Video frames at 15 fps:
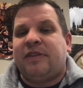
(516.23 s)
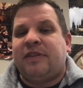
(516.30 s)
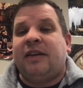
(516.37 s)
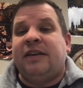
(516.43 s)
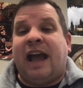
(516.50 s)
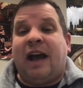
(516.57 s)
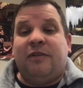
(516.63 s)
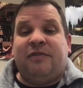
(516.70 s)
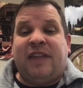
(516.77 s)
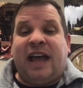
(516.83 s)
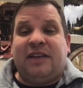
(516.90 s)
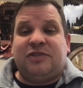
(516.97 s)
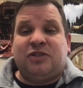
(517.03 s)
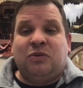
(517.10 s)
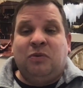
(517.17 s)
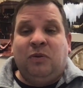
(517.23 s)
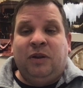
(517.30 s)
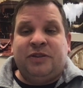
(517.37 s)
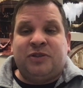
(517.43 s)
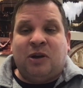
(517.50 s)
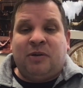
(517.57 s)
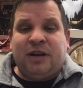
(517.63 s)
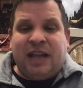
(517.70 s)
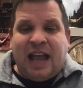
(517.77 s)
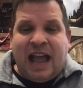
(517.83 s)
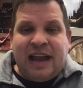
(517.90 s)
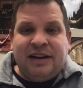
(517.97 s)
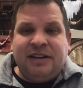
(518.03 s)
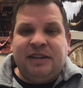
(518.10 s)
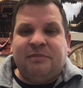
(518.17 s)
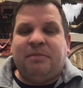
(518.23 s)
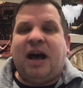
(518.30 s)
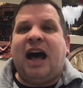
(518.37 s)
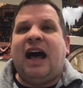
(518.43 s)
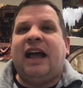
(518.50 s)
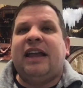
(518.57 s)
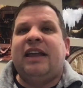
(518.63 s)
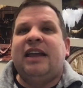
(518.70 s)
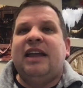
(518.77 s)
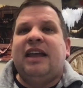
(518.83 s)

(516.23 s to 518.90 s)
Now, if that school has already had the bye,